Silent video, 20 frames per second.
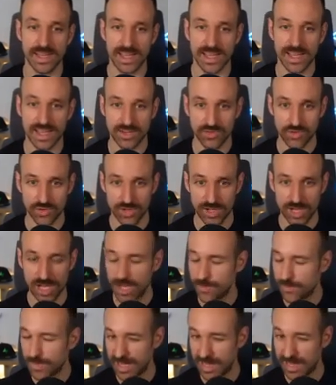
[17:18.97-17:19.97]

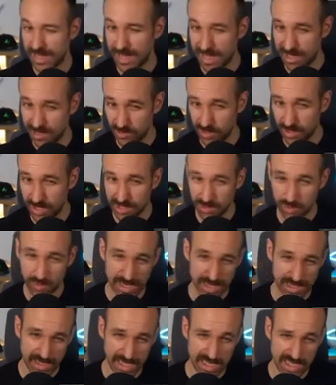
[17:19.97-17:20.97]
Android
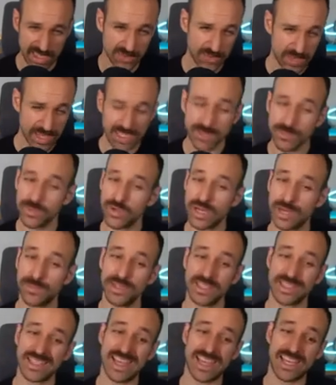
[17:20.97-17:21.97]
React Native Expo
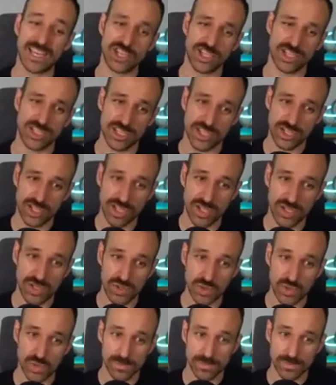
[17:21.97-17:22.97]
application
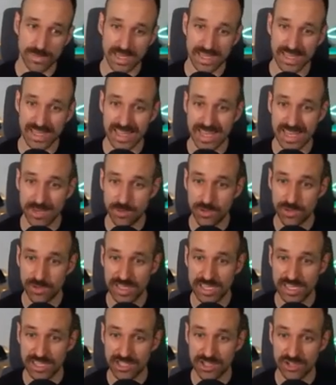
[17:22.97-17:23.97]
to my
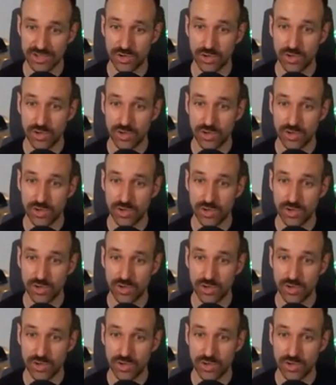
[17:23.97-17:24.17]
emulator